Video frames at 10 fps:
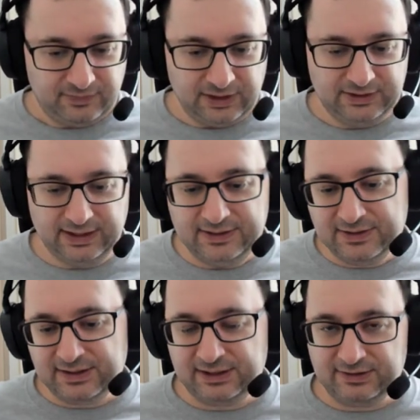data
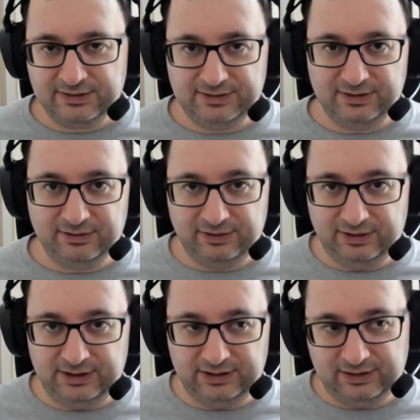set, so
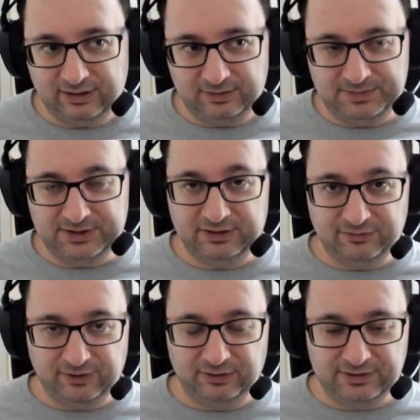the Obsidian
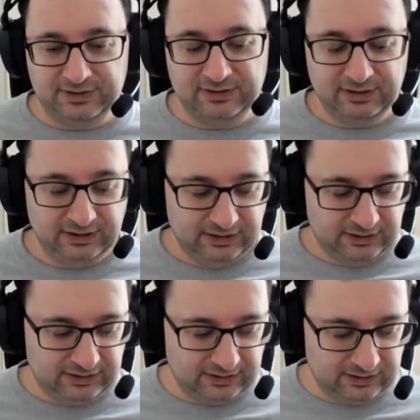Vault,
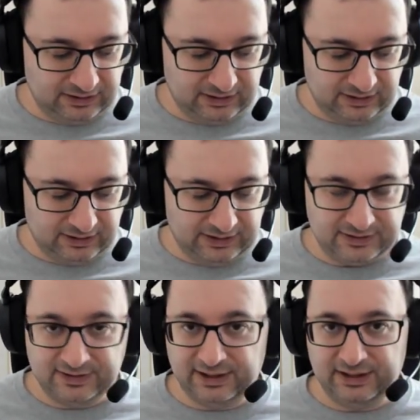
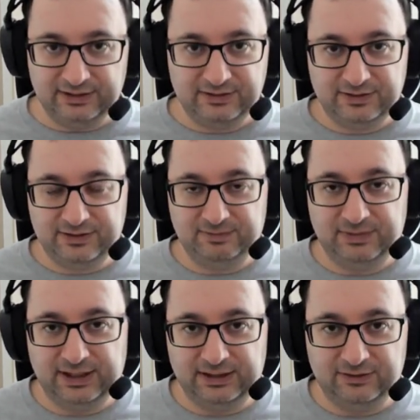inside some
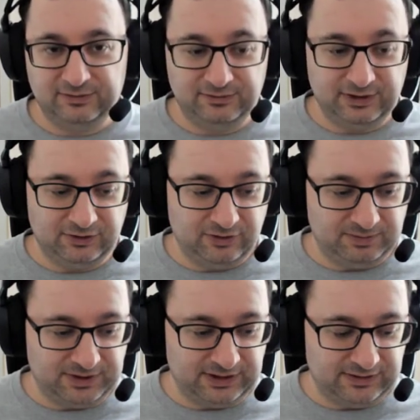kind of
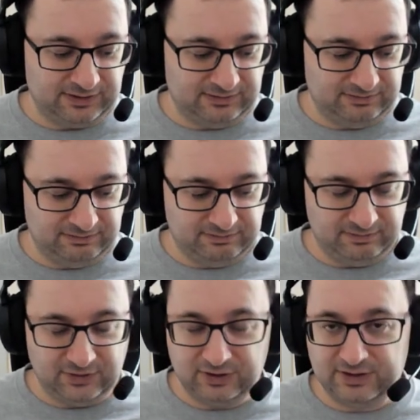encrypted
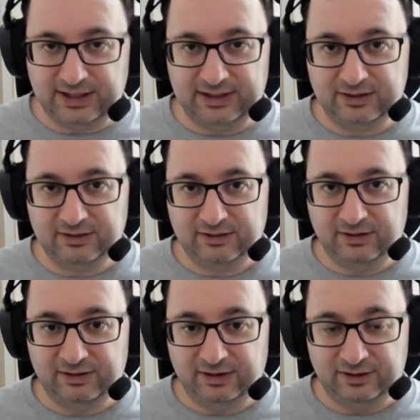container
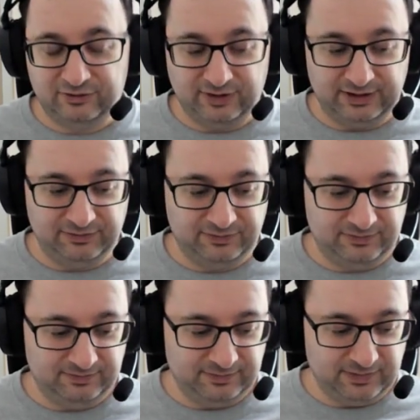on a hard drive,
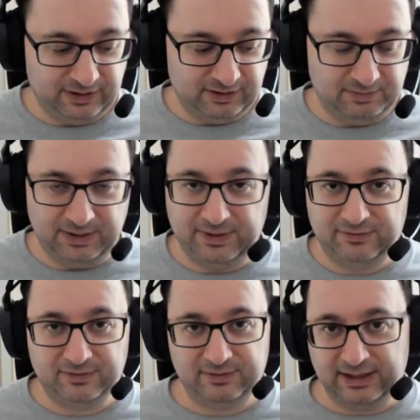maybe
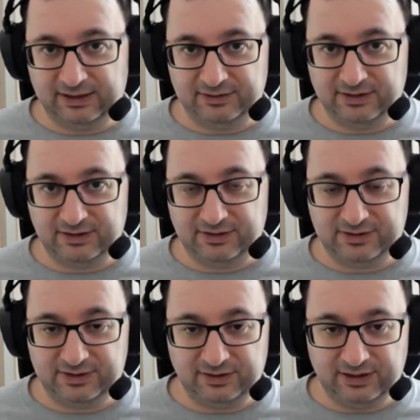even held on an
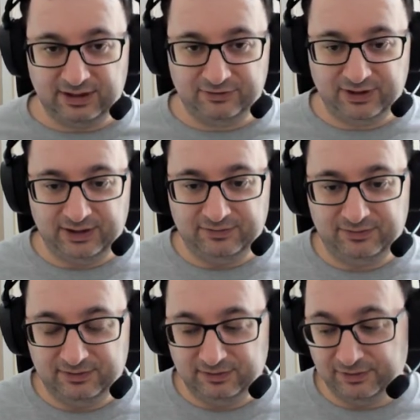external hard
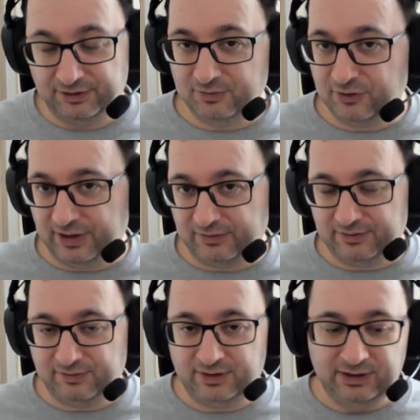drive or a thumb drive
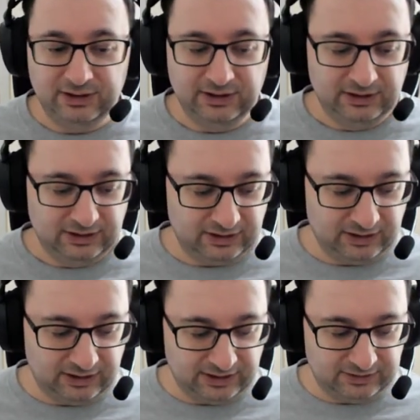even.
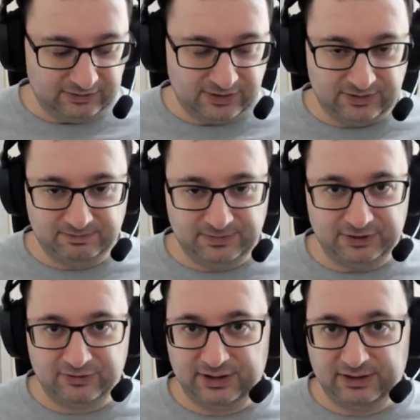It's
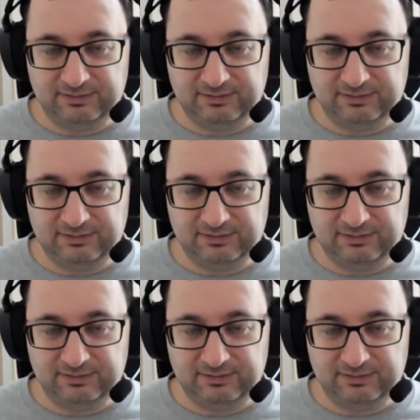literally